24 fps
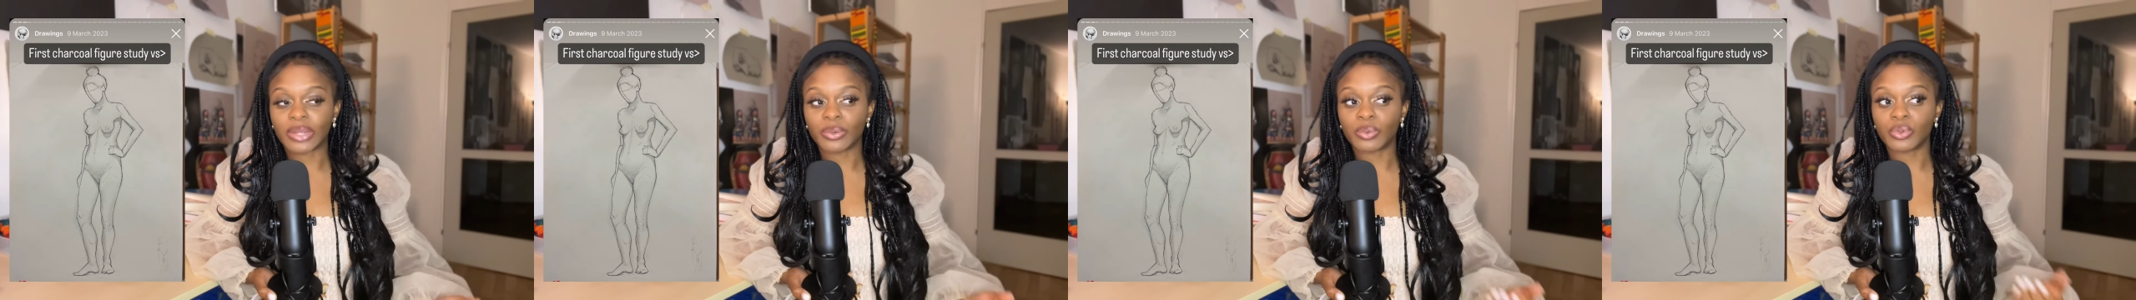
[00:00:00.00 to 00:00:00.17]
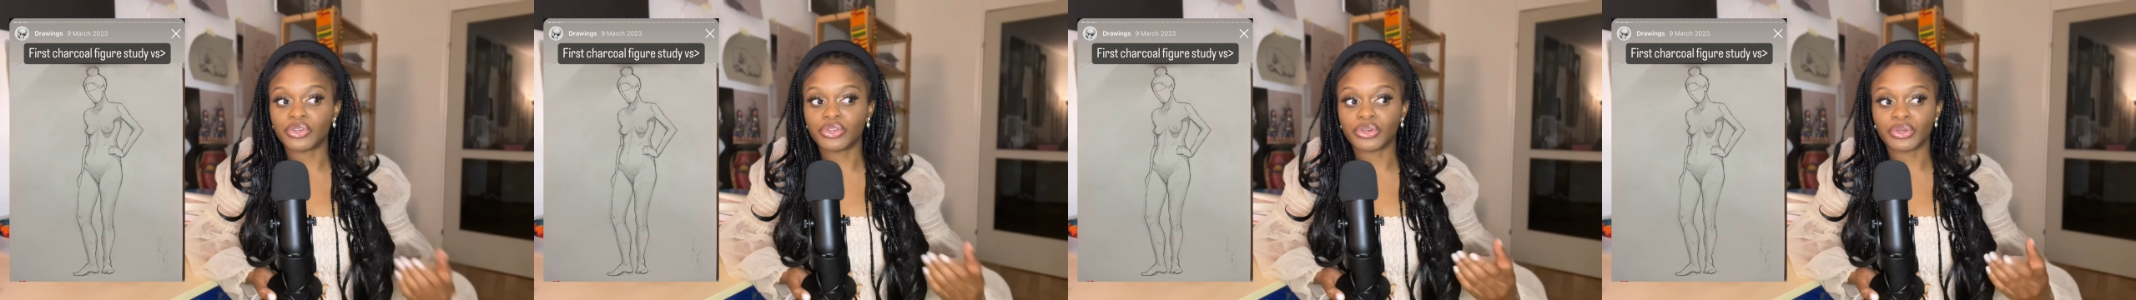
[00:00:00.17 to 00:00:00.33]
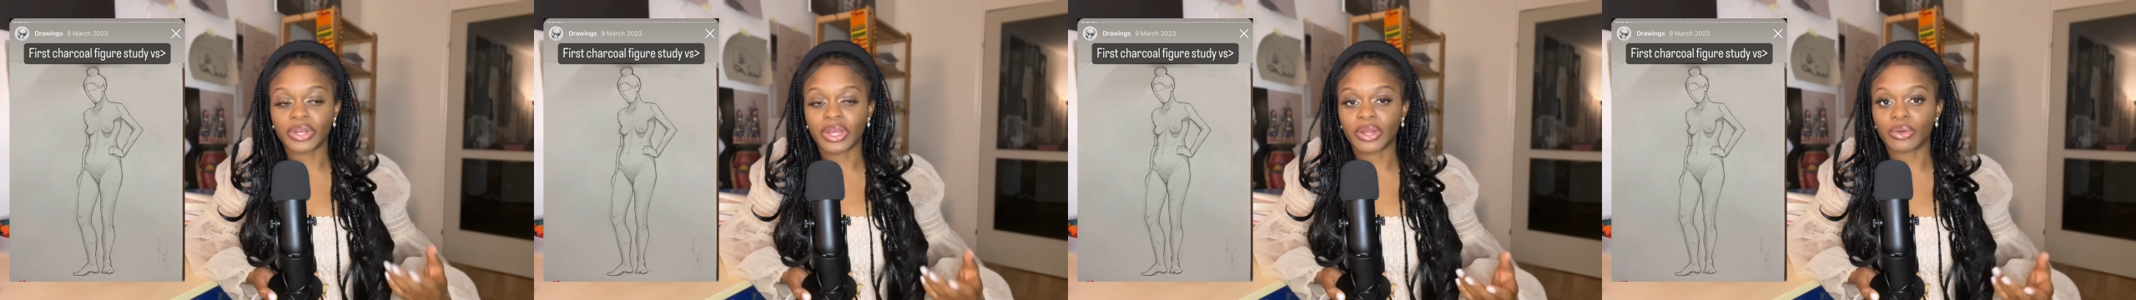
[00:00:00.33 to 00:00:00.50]
it
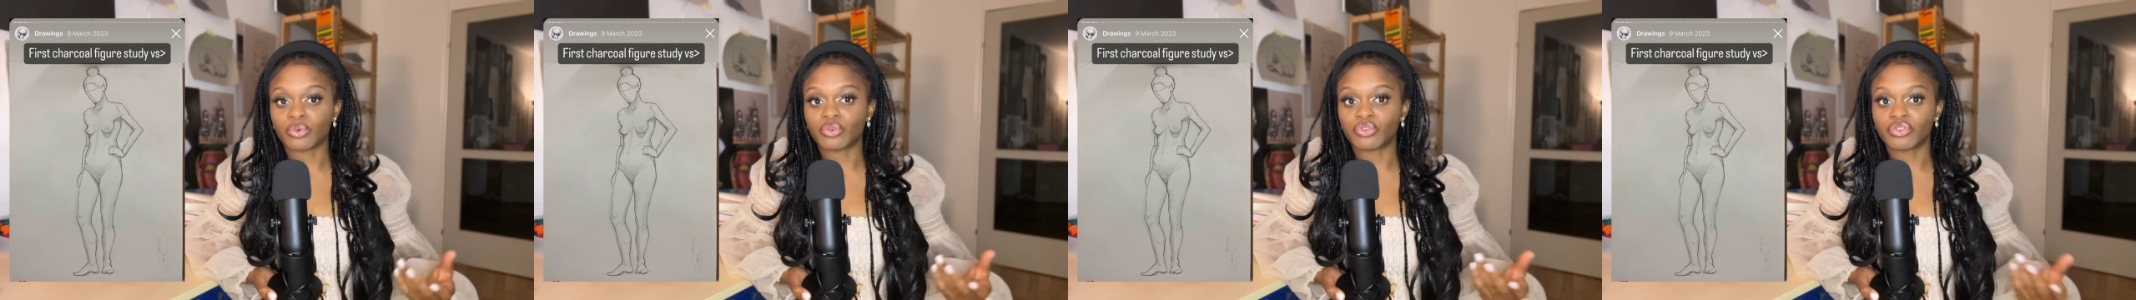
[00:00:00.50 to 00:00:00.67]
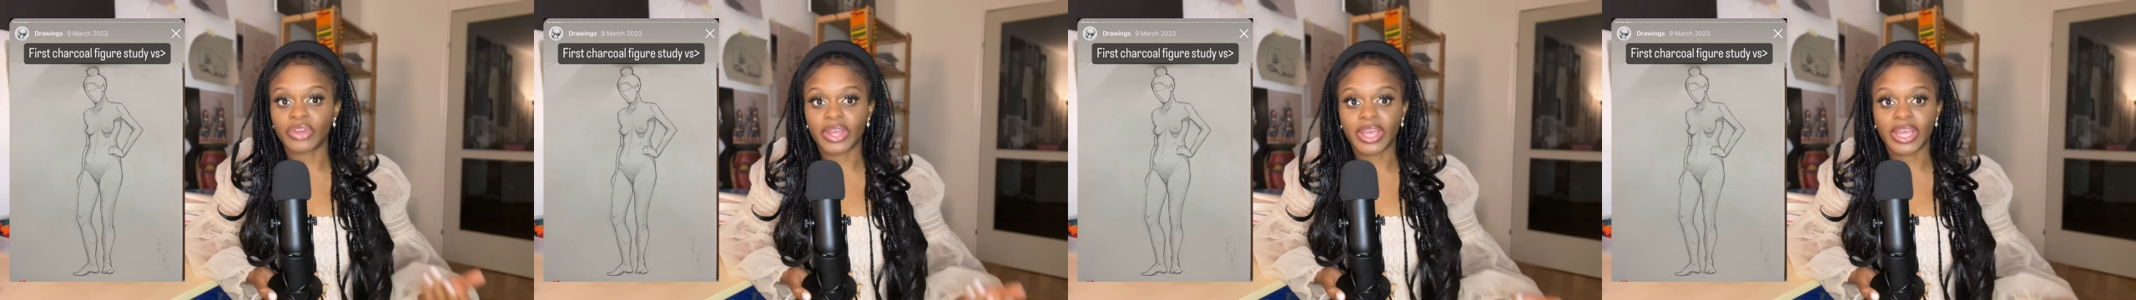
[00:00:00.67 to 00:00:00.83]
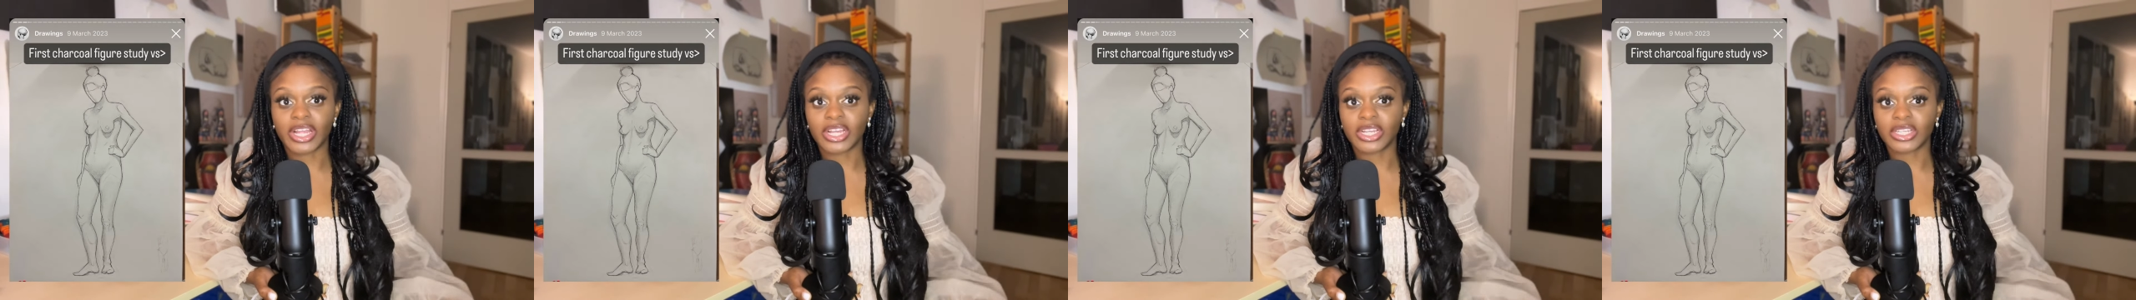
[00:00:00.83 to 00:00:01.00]
would turn out
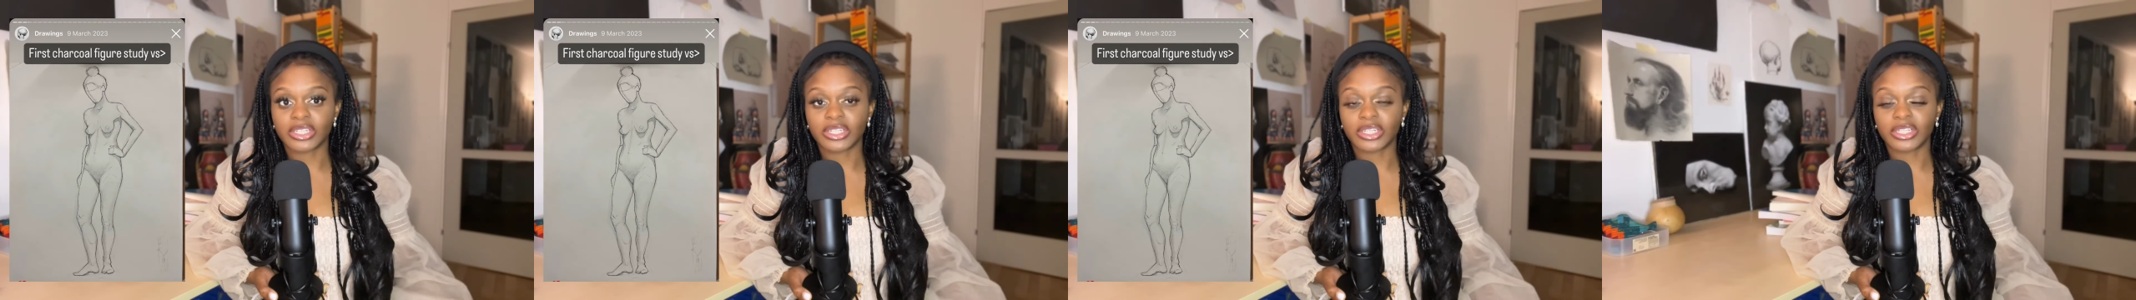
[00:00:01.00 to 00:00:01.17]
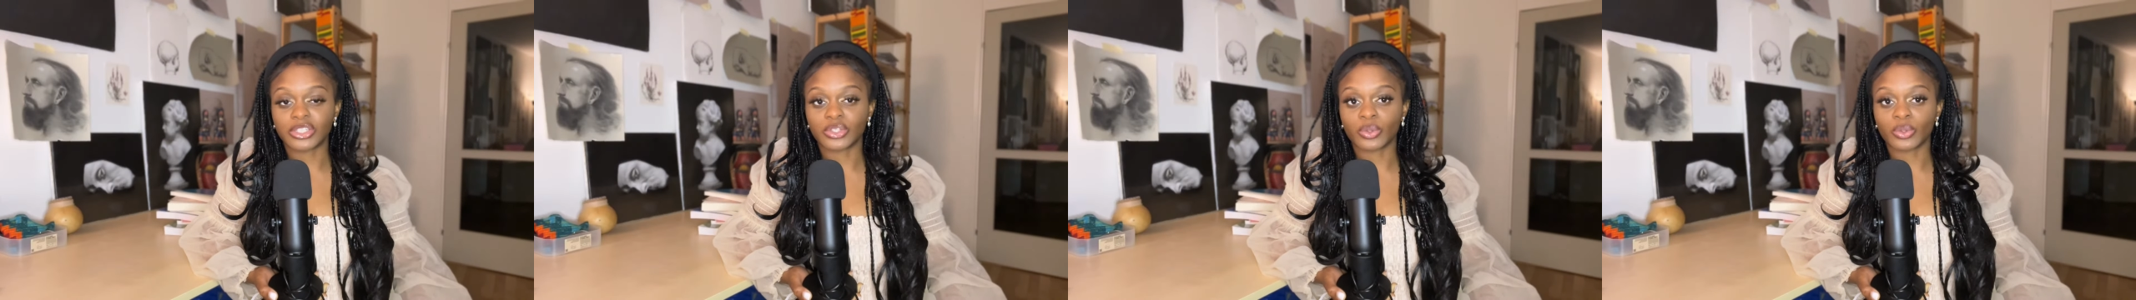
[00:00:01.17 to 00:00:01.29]
trash.